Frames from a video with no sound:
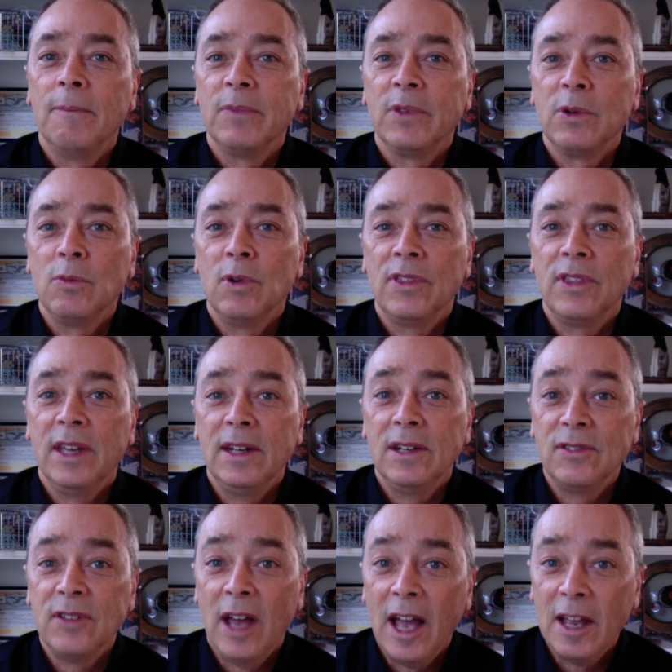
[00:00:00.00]
with a
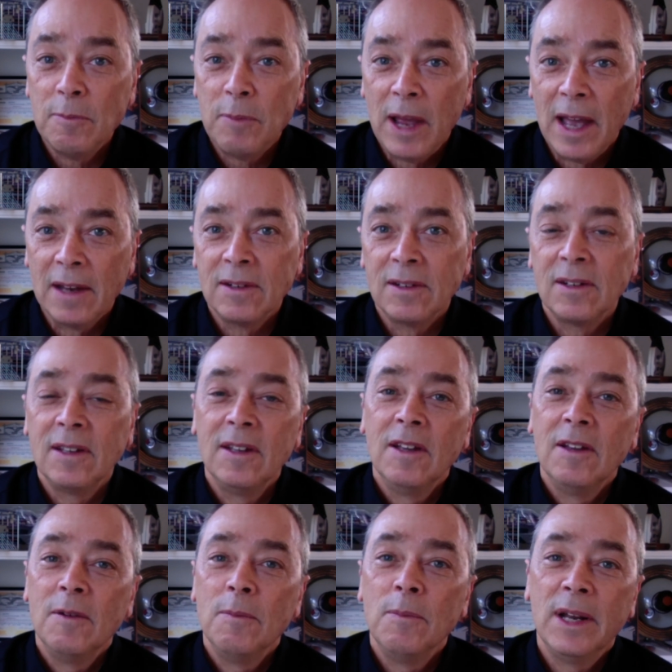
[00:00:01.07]
design patent,
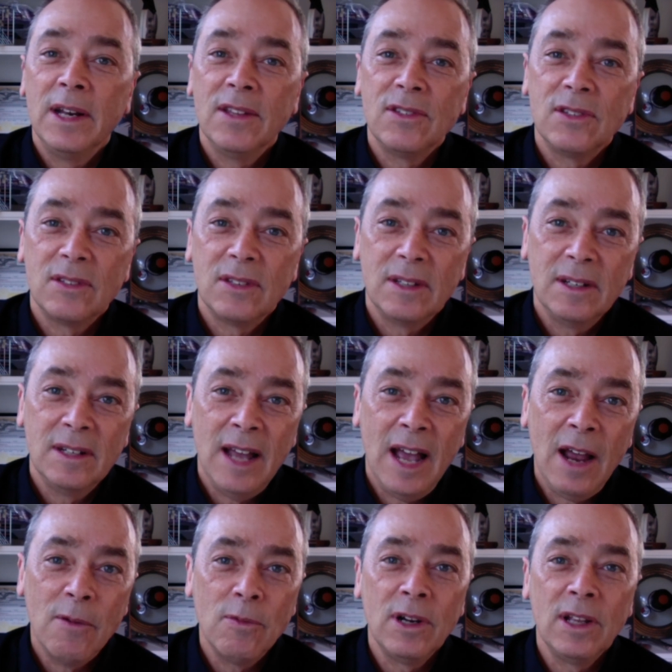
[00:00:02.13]
but it's
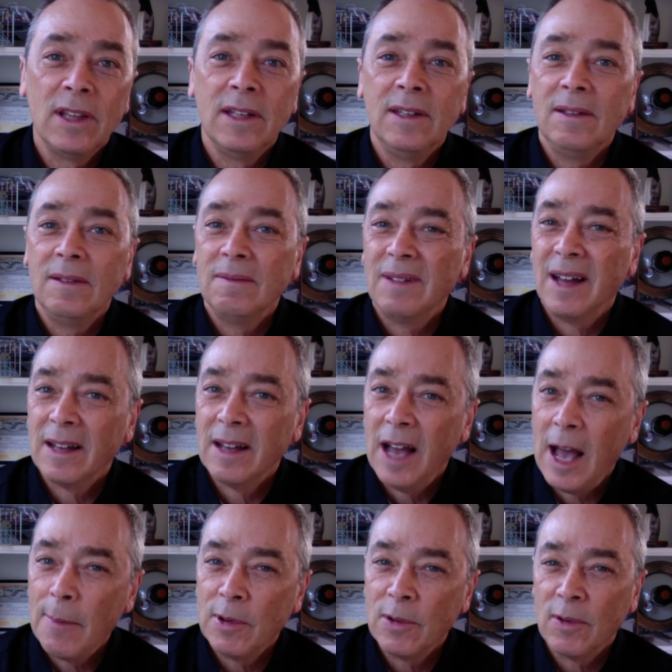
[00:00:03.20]
not really a
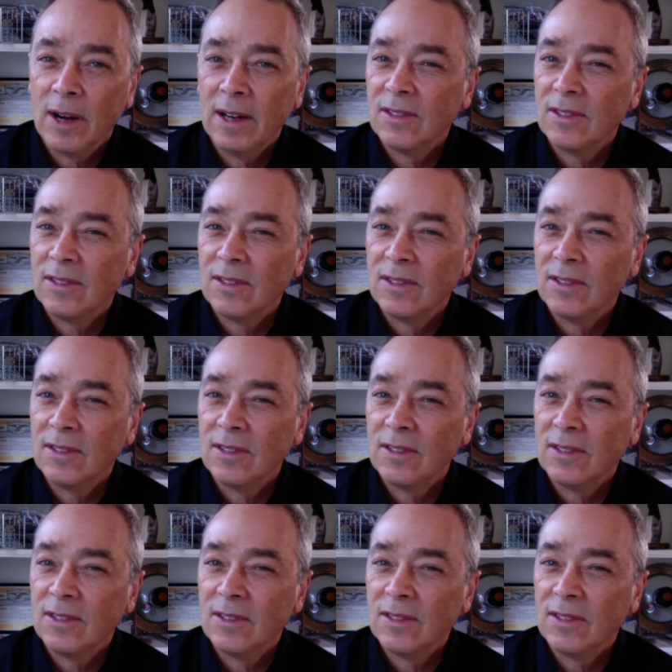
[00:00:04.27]
copyright.